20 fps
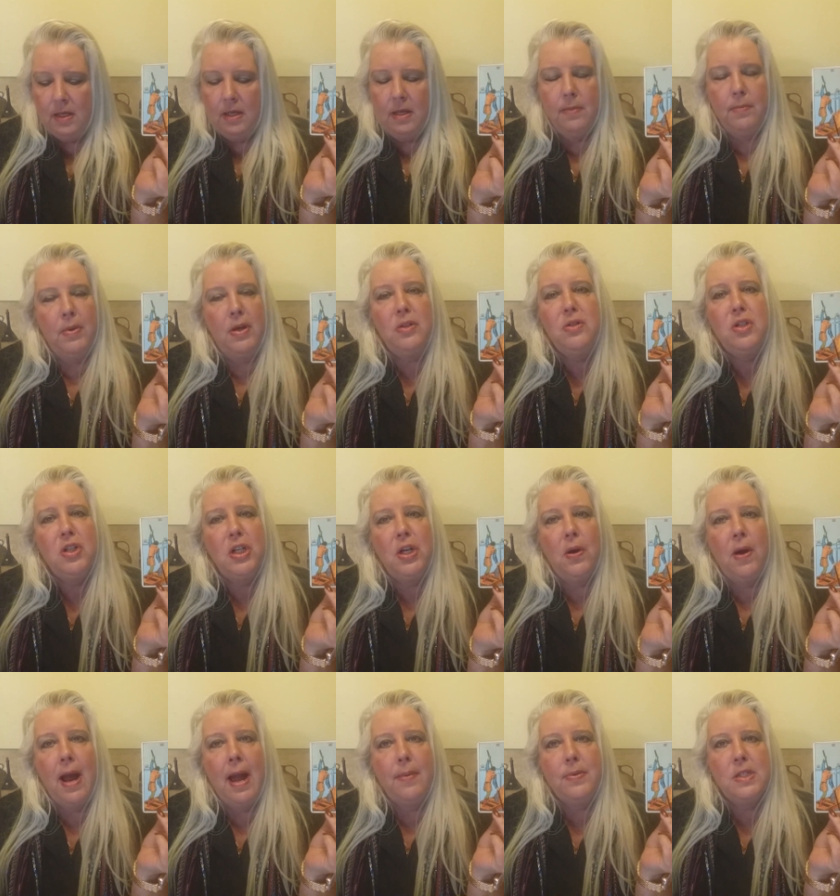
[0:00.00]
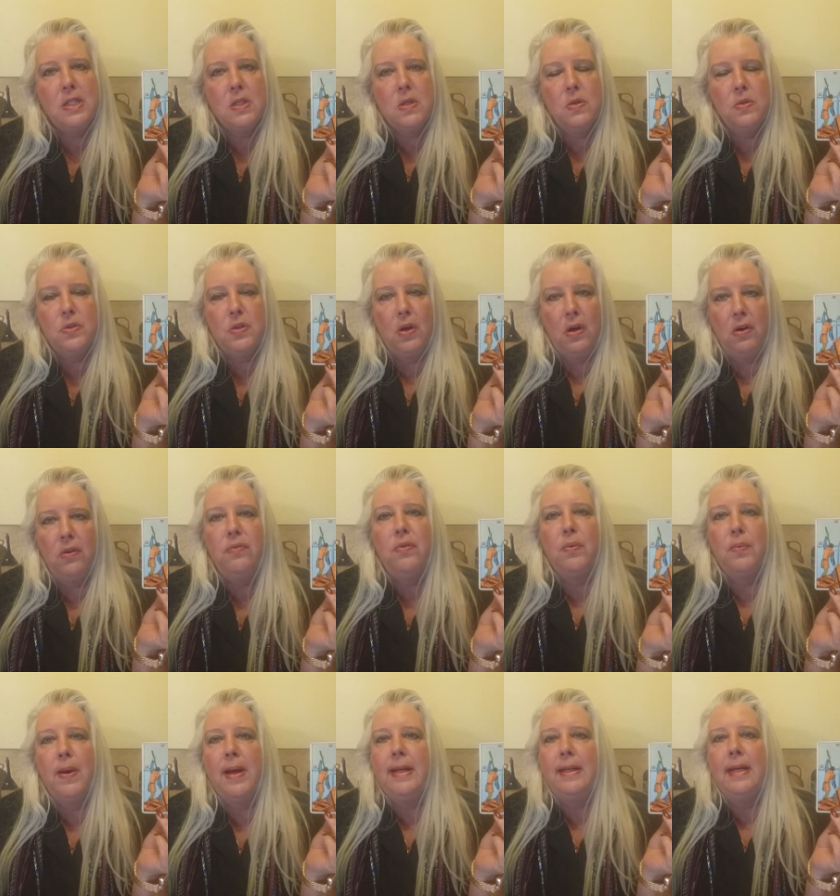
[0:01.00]
Most of your obstacles are
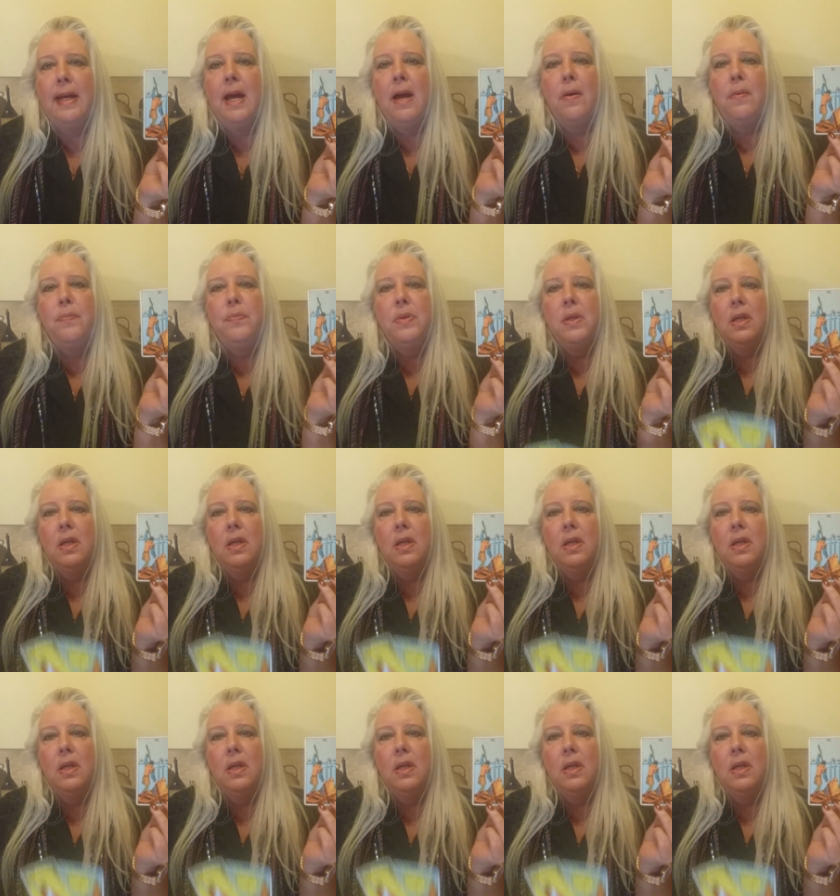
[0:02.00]
over right now.